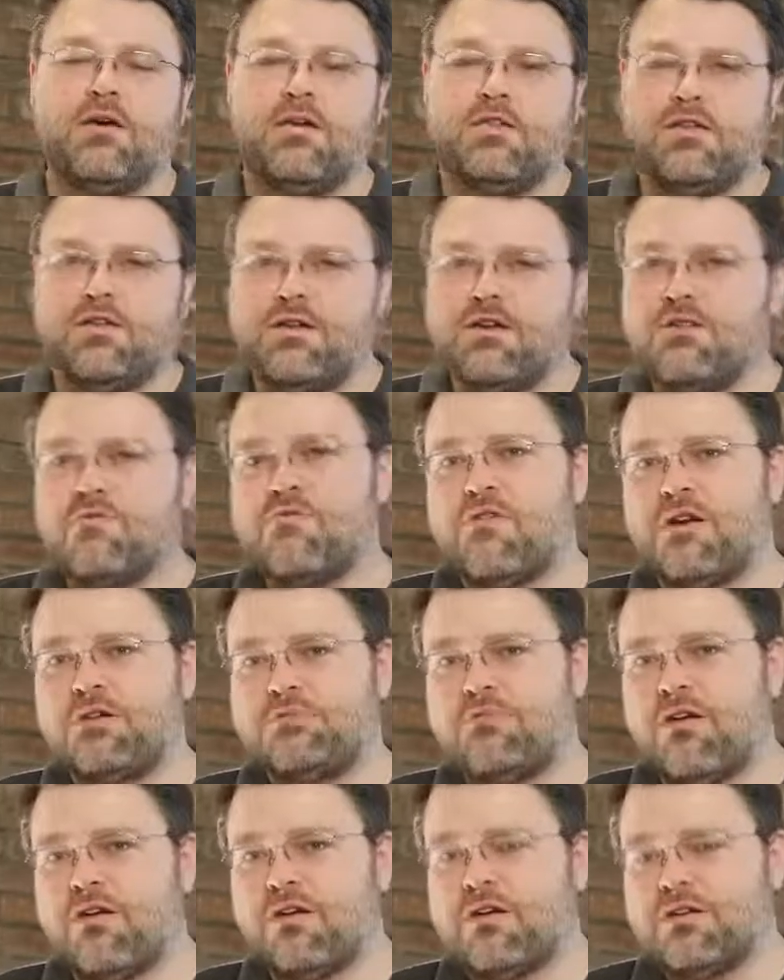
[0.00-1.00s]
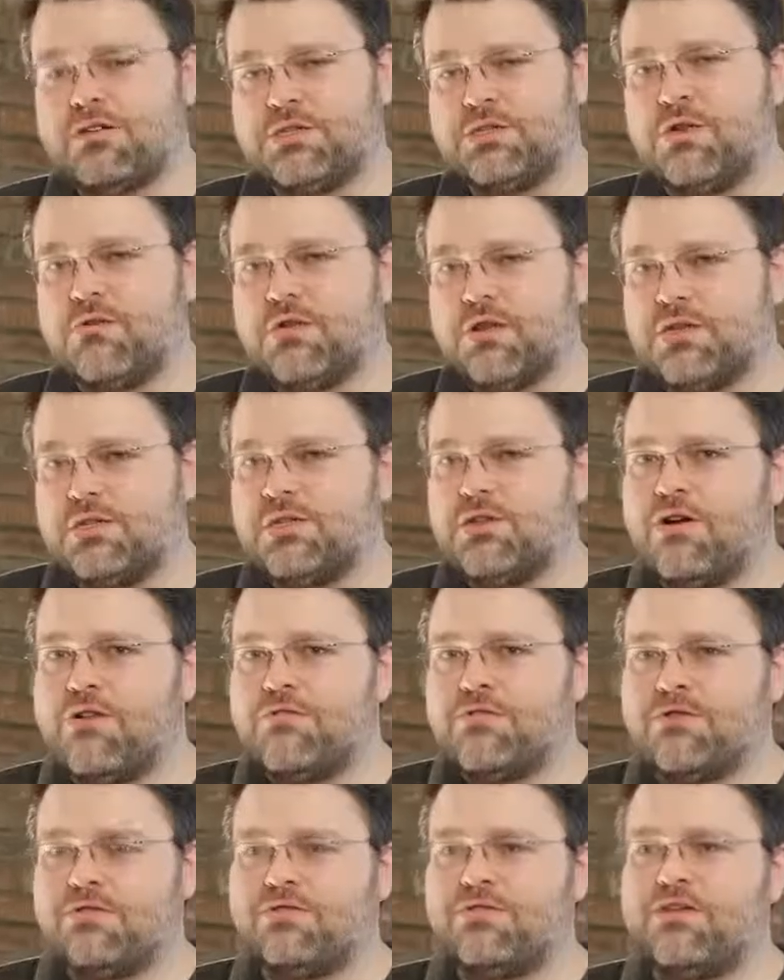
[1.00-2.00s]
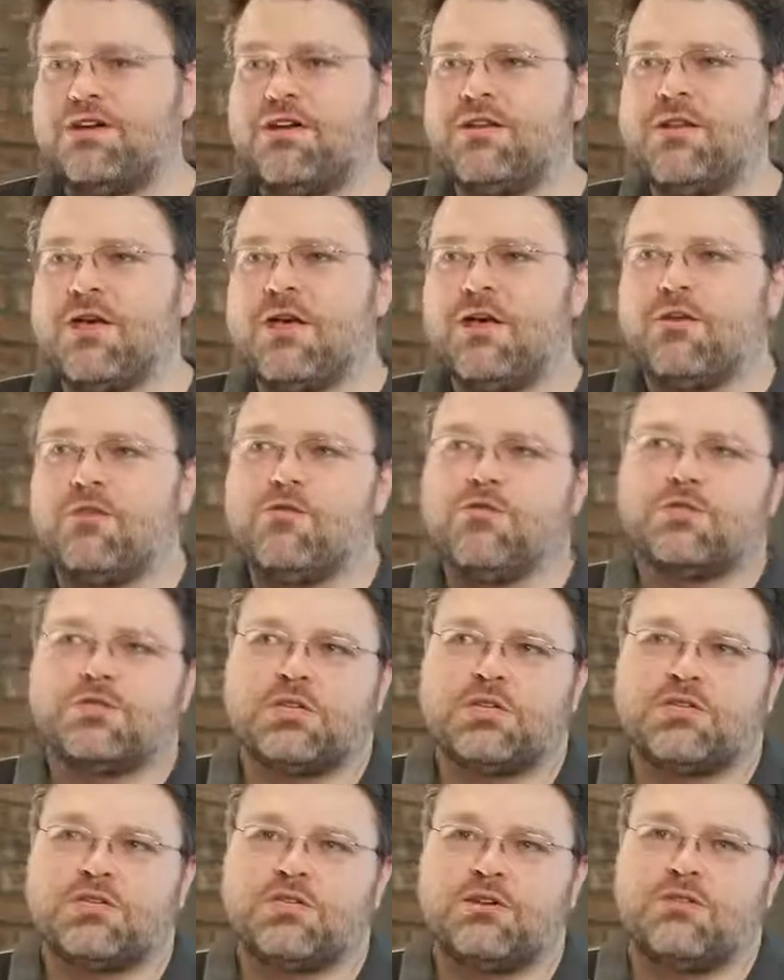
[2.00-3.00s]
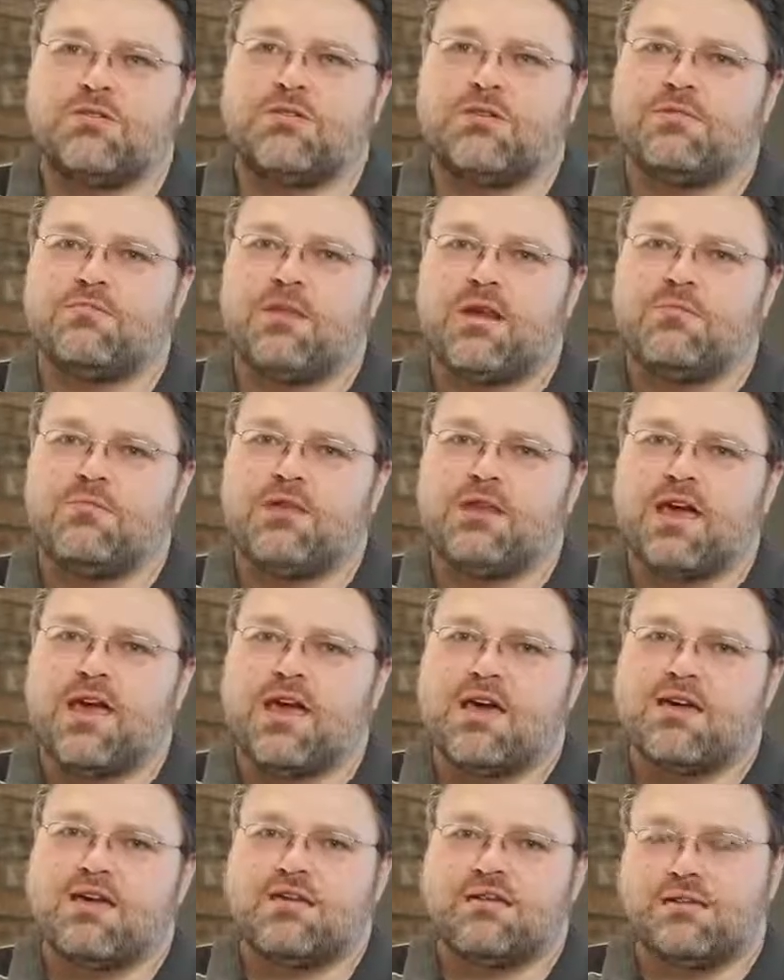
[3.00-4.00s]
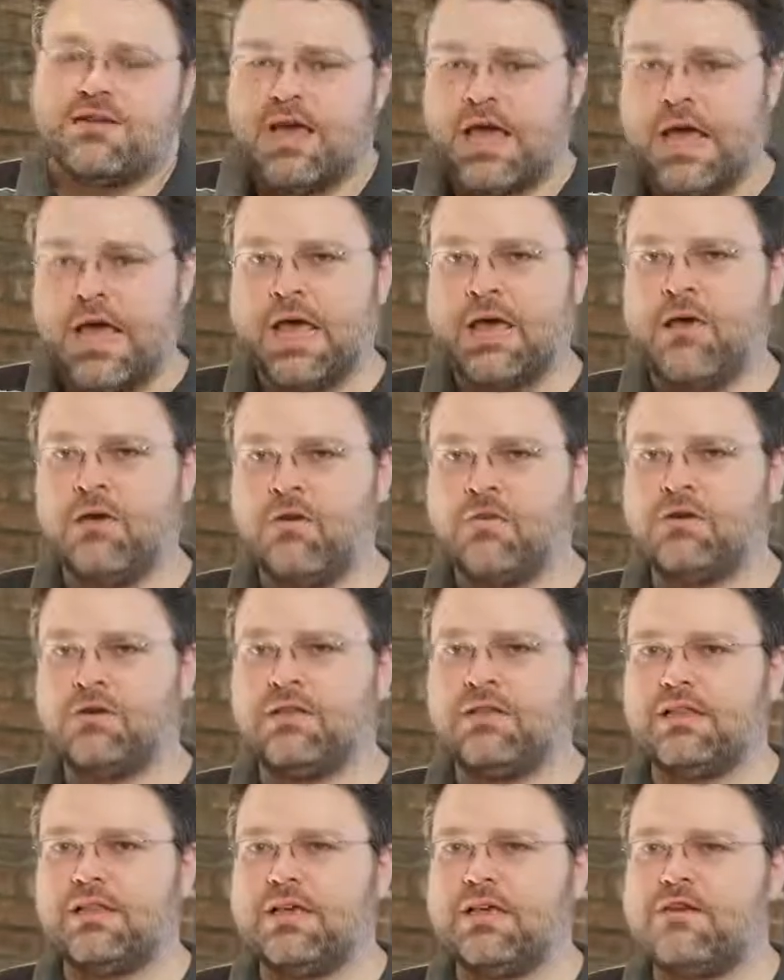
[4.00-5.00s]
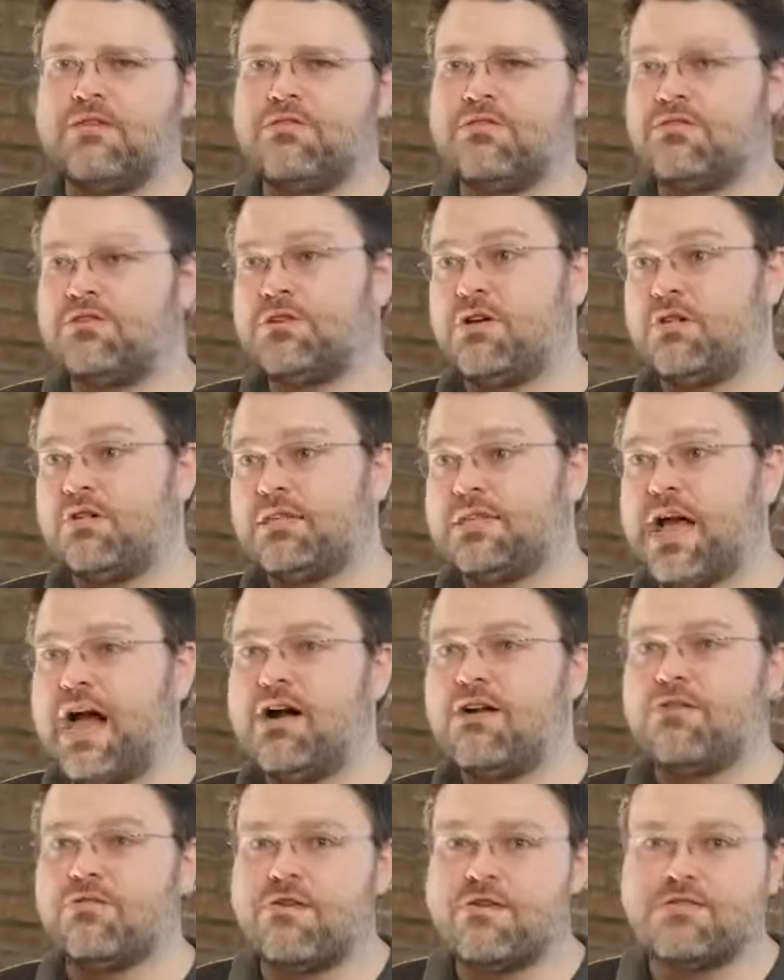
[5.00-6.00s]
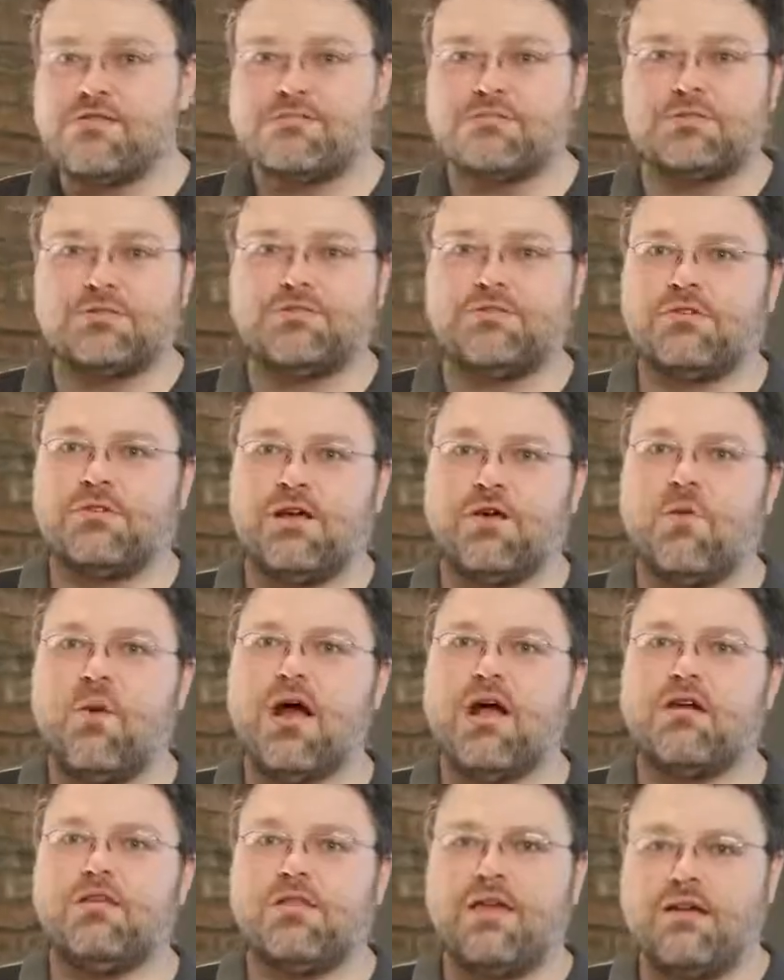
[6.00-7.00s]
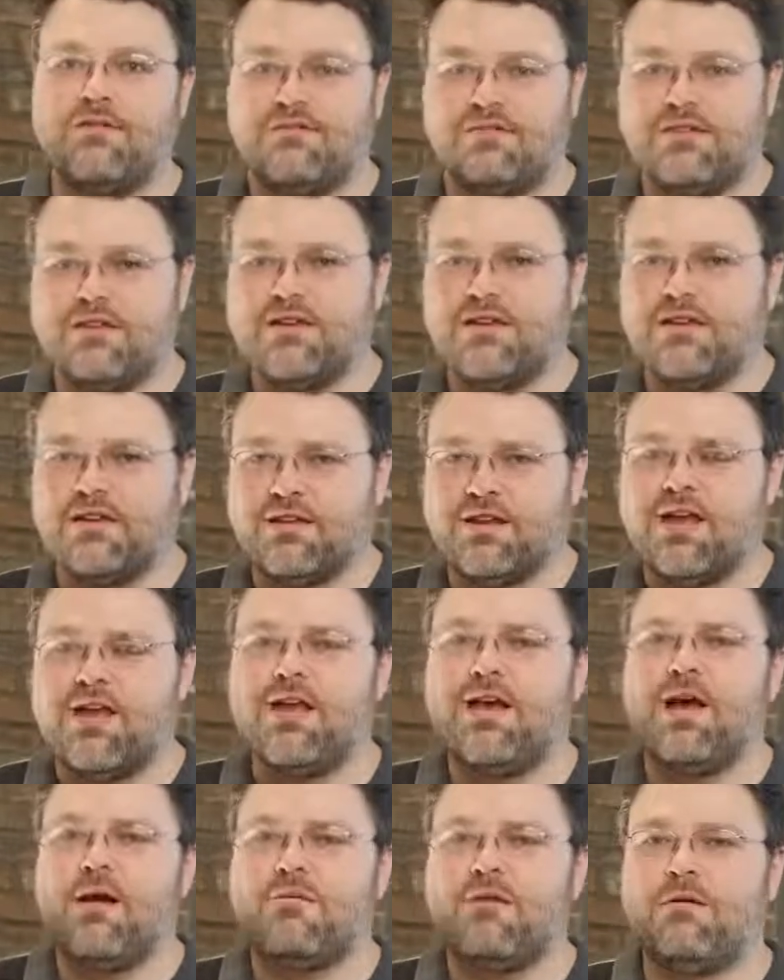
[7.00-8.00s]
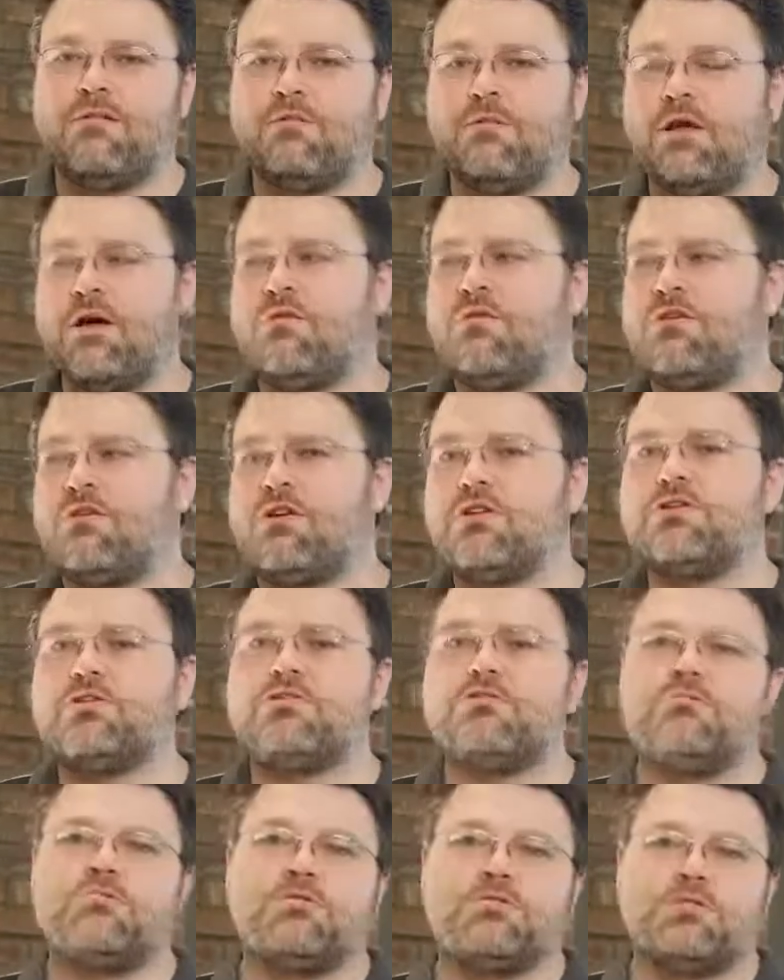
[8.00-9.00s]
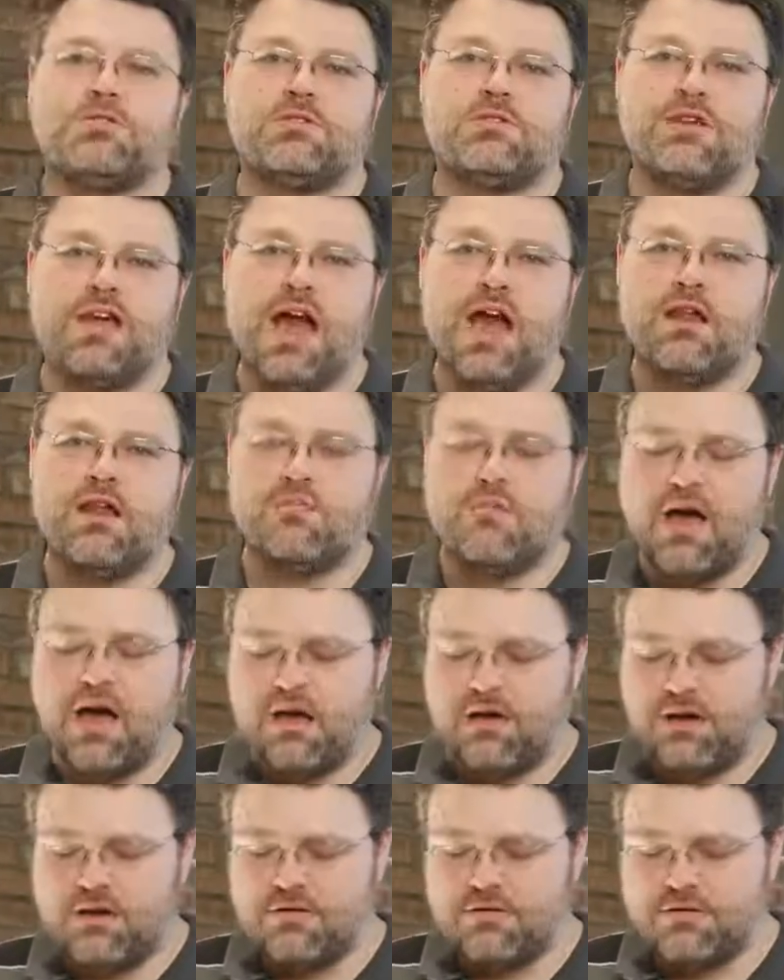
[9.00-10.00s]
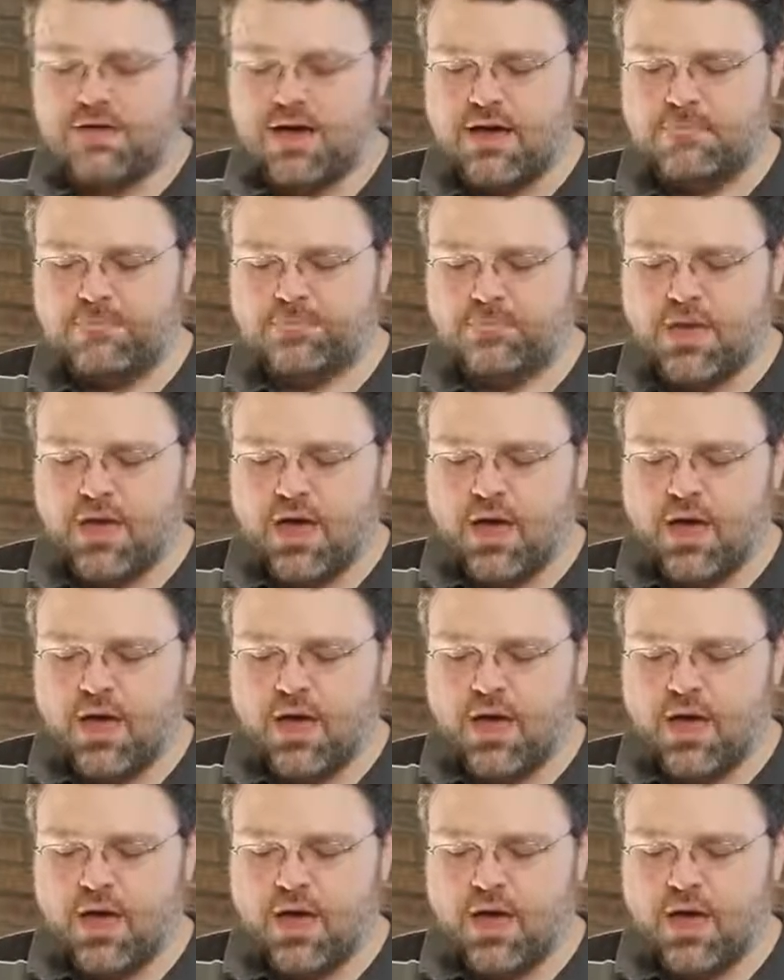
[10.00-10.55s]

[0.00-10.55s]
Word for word: The enterprise market is so conservative that there was a concern that maybe NAND wouldn't live, and there's all these algorithms for like wear leveling and blah, blah, blah. Well, consumers kind of pioneered that.